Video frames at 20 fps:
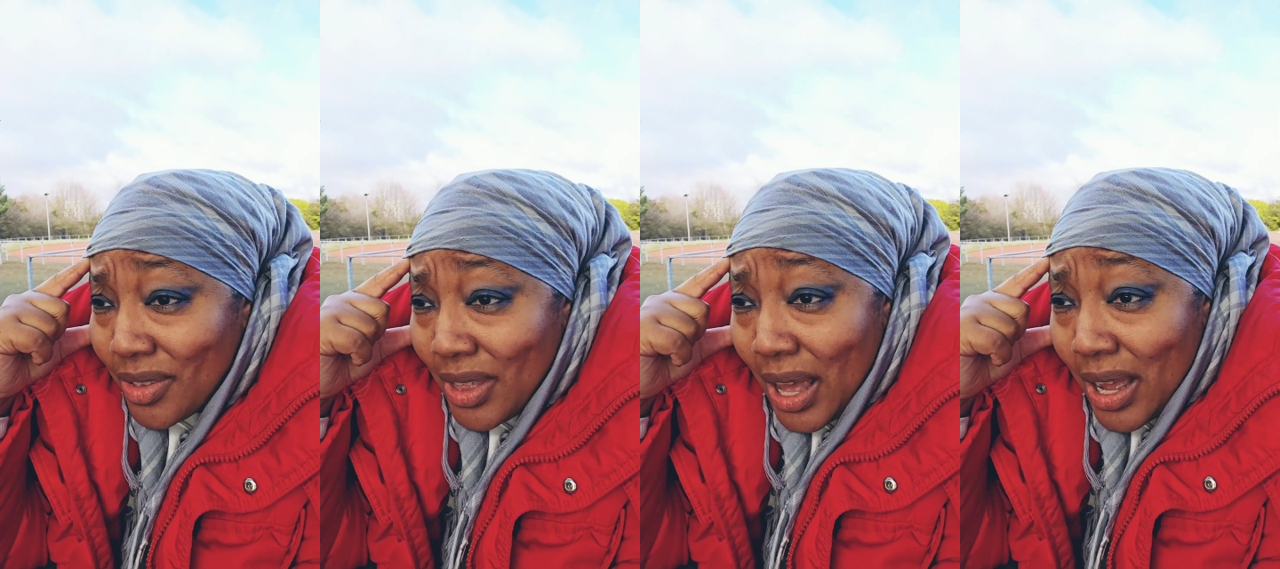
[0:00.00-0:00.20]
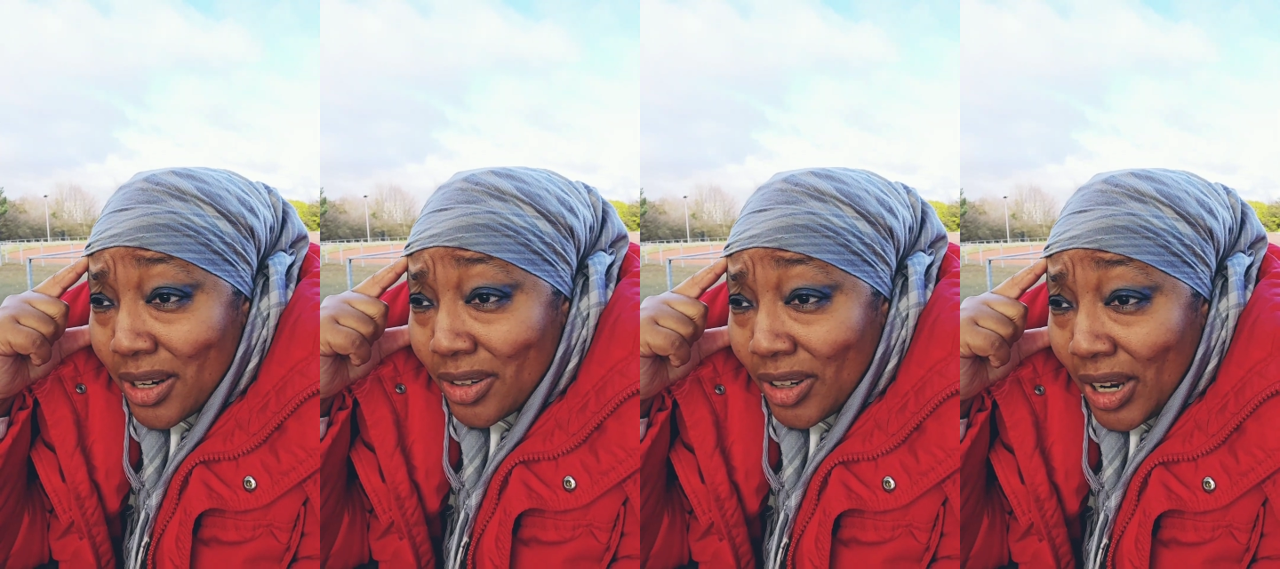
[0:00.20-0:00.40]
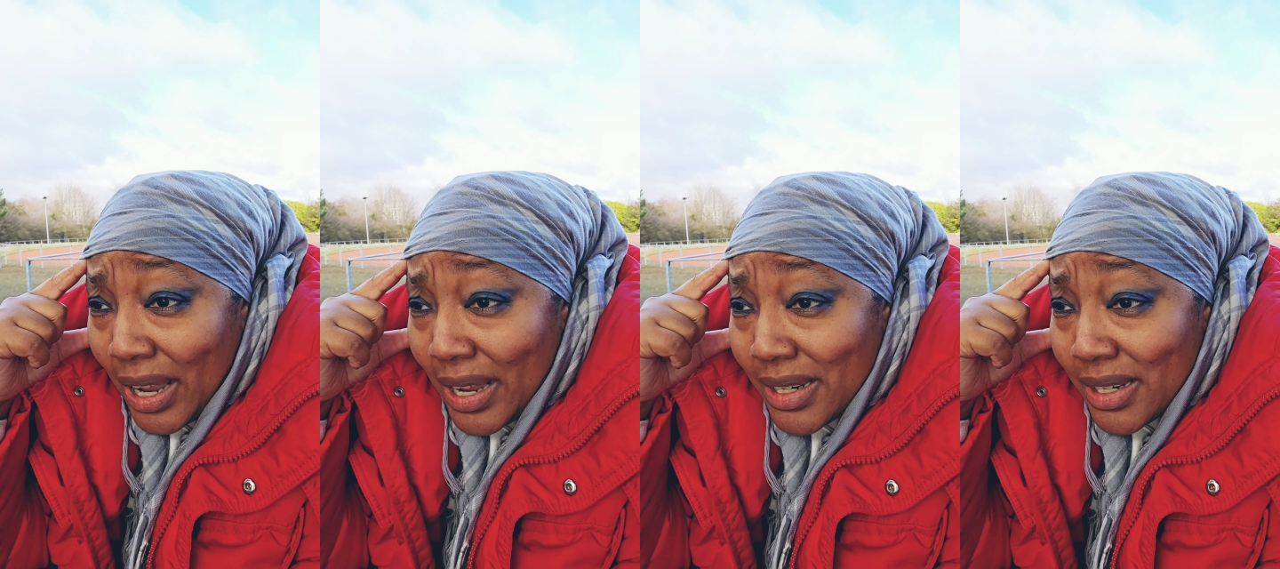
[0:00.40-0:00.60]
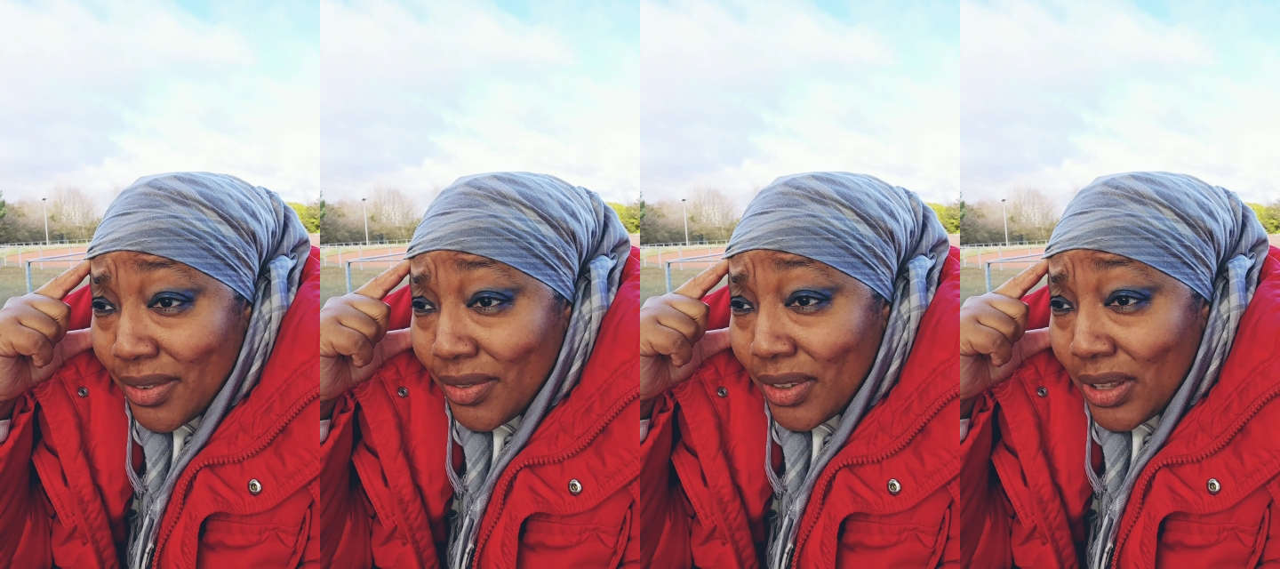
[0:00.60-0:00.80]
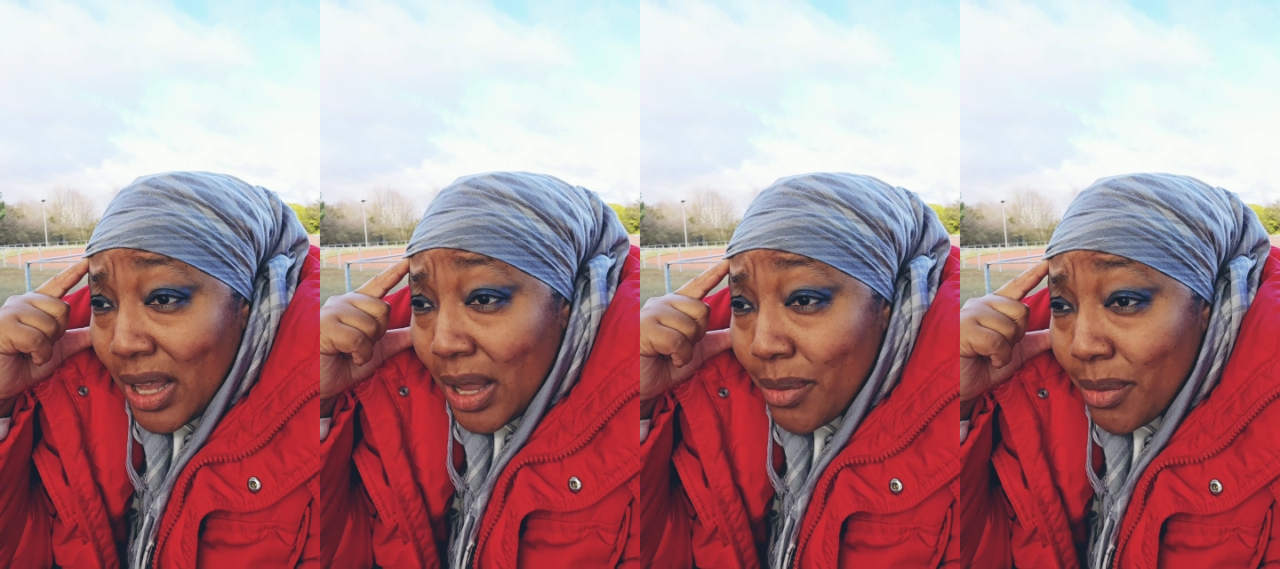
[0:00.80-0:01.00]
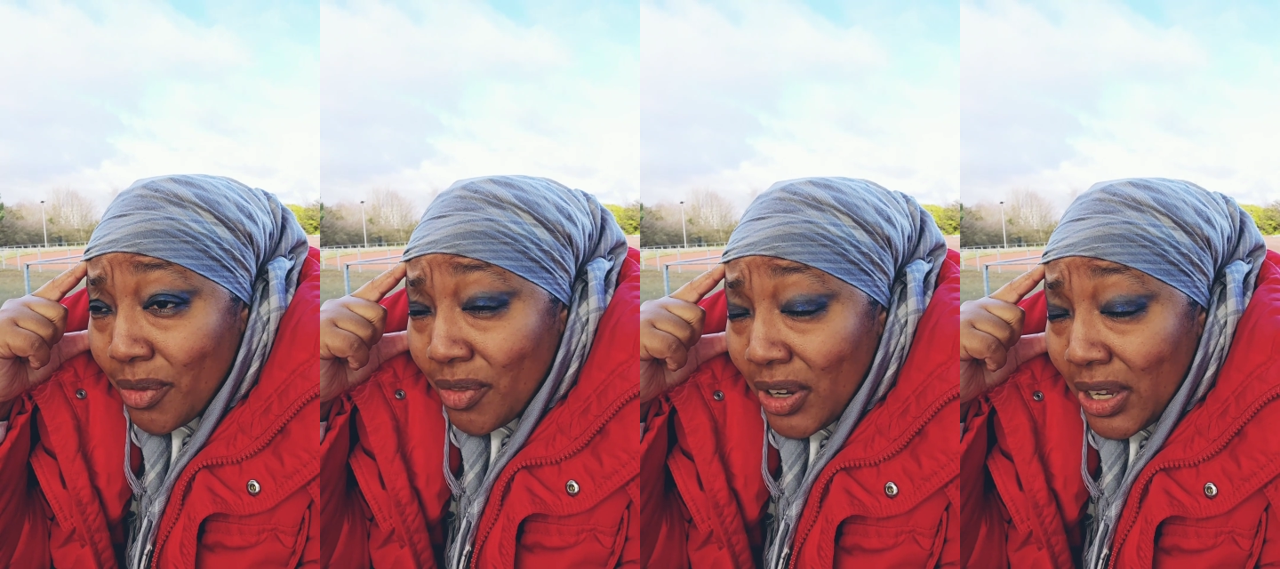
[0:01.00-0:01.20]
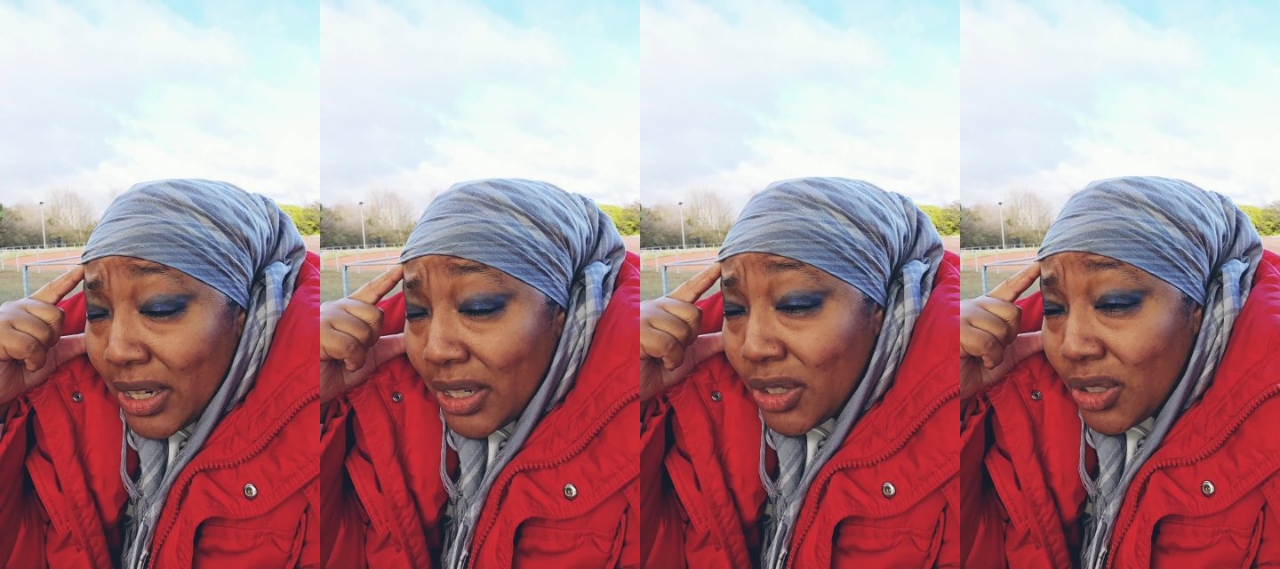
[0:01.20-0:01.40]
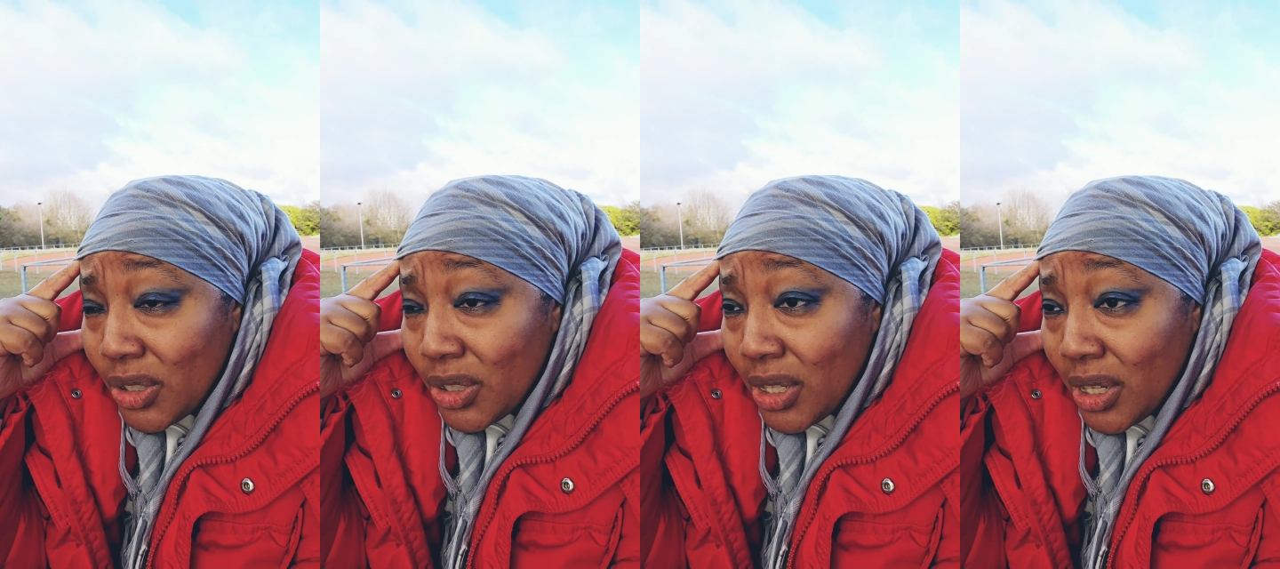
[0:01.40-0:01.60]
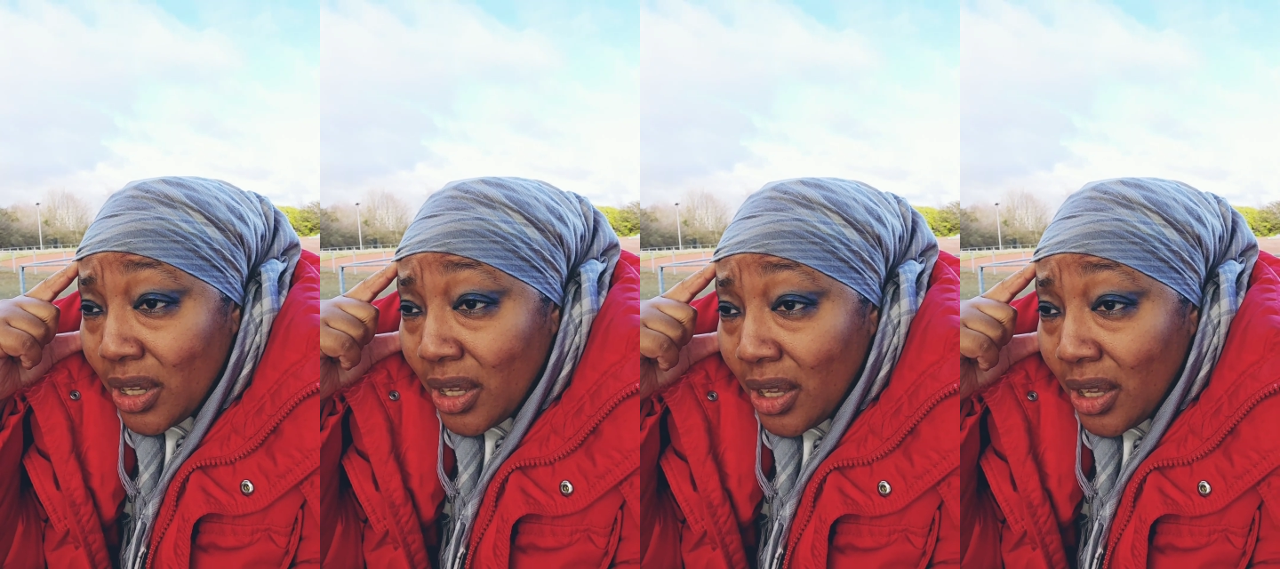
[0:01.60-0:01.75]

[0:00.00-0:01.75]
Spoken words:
I created even then were really good.